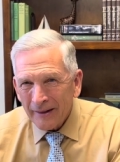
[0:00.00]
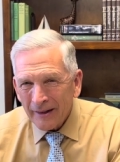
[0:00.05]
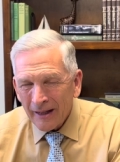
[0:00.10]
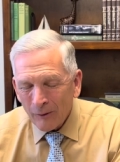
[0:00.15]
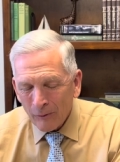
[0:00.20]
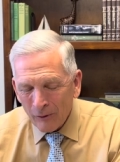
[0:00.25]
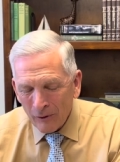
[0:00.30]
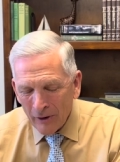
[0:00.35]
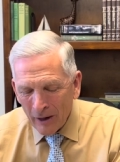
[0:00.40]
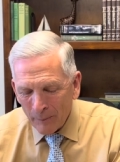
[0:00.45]

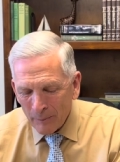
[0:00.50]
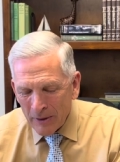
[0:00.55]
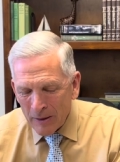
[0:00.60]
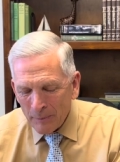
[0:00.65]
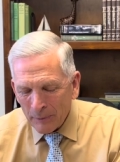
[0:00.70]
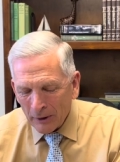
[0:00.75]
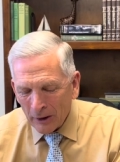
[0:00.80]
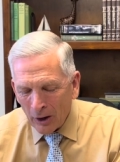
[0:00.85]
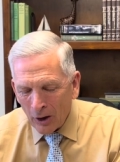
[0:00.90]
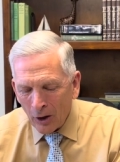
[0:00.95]
And we've got
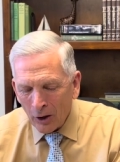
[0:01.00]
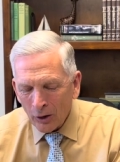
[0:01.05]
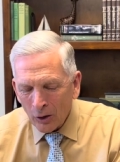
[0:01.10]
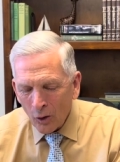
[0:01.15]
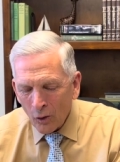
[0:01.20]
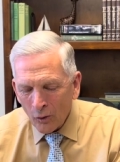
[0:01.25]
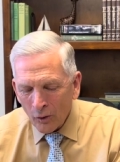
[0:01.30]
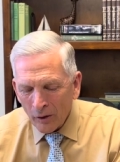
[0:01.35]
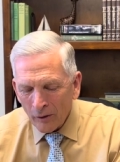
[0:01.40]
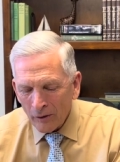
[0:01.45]
people all
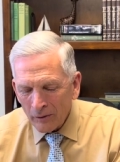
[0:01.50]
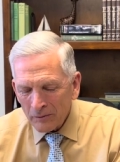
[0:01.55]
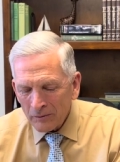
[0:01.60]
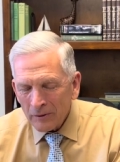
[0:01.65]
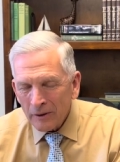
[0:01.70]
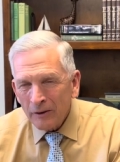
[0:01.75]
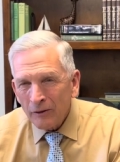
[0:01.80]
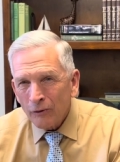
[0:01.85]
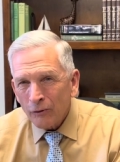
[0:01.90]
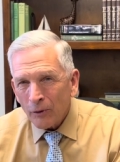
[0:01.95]
over
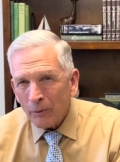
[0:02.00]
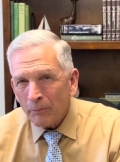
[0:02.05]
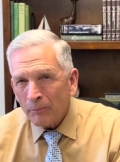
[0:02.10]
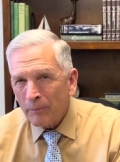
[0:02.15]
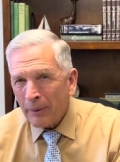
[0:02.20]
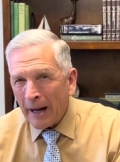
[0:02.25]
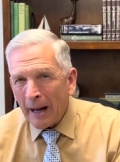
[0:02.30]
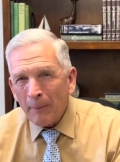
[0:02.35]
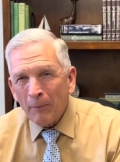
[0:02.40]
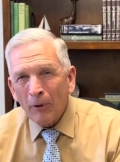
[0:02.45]
from
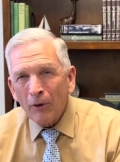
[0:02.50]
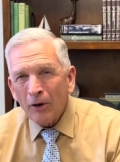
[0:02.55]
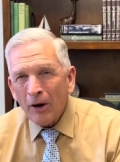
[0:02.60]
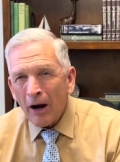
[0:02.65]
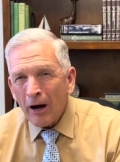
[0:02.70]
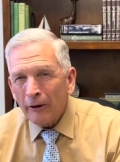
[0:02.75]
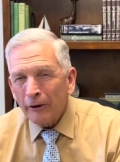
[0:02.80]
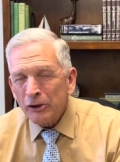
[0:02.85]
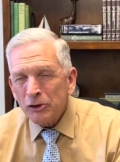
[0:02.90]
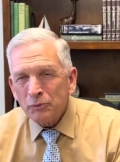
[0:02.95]
Bible
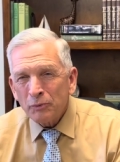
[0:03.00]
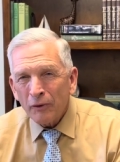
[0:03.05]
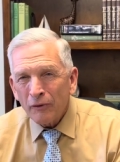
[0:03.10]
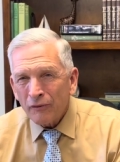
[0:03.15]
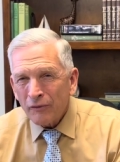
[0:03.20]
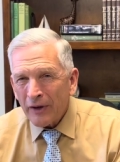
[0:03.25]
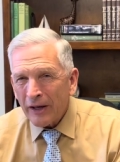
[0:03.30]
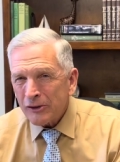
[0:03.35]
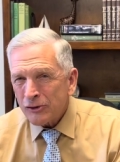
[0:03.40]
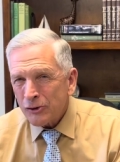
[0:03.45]
college
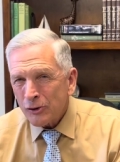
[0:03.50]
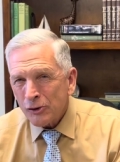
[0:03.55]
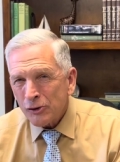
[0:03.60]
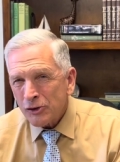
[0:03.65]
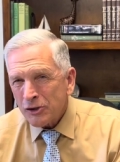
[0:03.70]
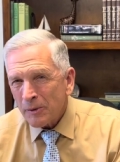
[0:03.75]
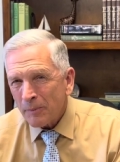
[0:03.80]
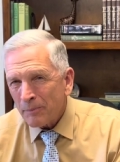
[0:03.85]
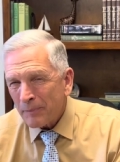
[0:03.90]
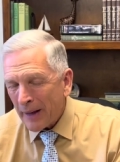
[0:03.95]
professors
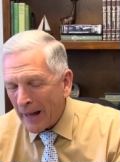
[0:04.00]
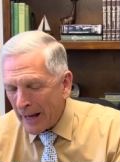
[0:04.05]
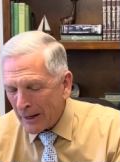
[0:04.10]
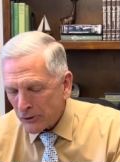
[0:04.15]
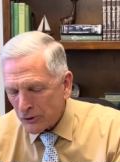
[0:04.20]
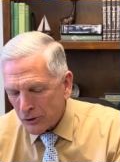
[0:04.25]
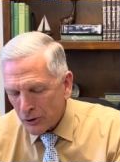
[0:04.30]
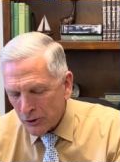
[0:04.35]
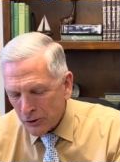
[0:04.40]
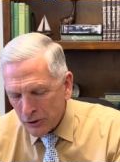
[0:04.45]
to
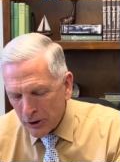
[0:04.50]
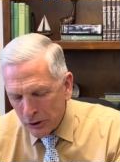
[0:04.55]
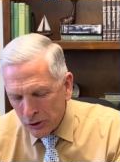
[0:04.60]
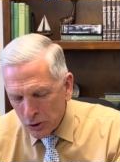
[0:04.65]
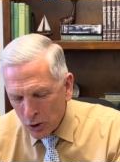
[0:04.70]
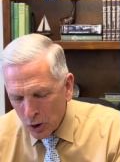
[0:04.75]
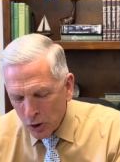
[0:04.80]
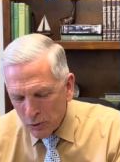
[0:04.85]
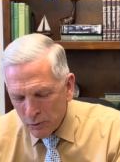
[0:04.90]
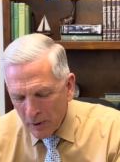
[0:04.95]
pastors to
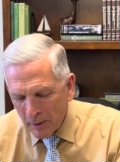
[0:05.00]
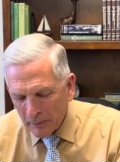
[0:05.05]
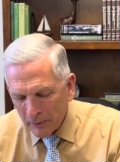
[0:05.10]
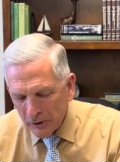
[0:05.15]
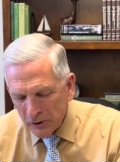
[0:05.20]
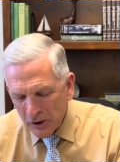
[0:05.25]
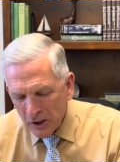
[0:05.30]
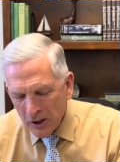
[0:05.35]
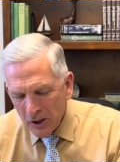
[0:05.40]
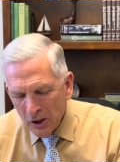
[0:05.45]
church
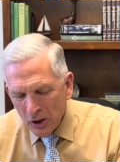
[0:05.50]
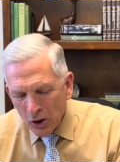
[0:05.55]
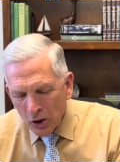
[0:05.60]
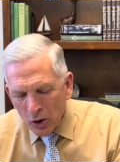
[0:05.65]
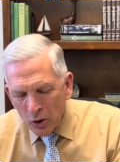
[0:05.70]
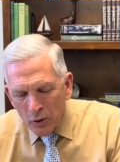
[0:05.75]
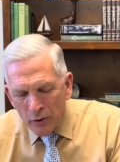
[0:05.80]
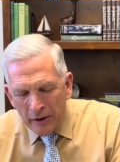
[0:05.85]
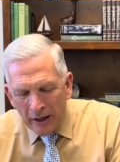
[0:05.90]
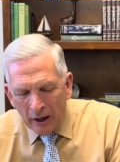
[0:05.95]
members
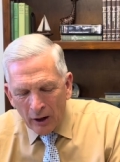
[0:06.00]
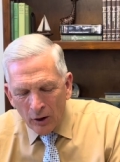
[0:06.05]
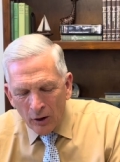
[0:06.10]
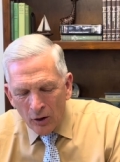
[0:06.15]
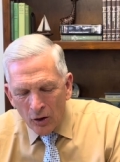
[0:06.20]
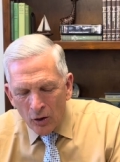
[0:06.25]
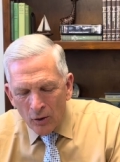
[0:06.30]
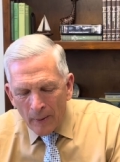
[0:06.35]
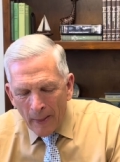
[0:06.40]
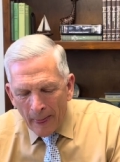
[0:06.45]
who they're,
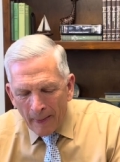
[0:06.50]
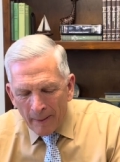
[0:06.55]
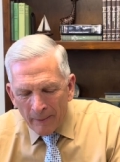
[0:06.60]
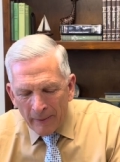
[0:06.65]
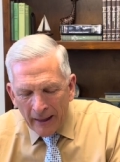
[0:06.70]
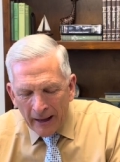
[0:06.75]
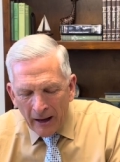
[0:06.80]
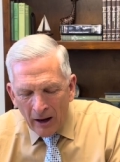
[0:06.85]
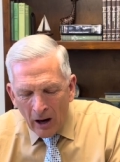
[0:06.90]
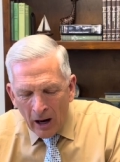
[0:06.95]

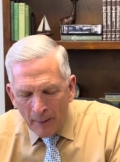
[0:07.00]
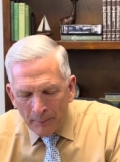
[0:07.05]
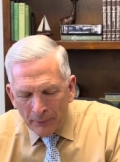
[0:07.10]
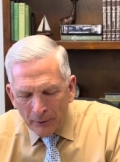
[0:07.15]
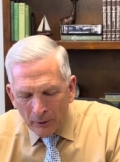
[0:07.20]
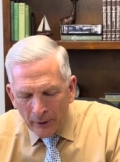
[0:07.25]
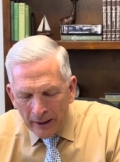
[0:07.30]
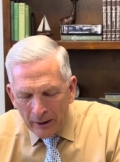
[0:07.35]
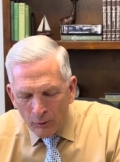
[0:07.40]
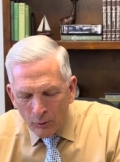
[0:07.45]
they
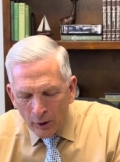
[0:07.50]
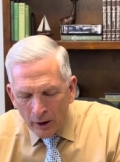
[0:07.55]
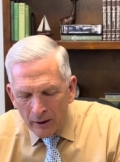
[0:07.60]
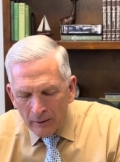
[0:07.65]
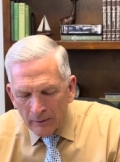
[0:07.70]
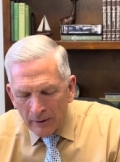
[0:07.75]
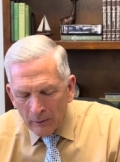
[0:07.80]
operate re,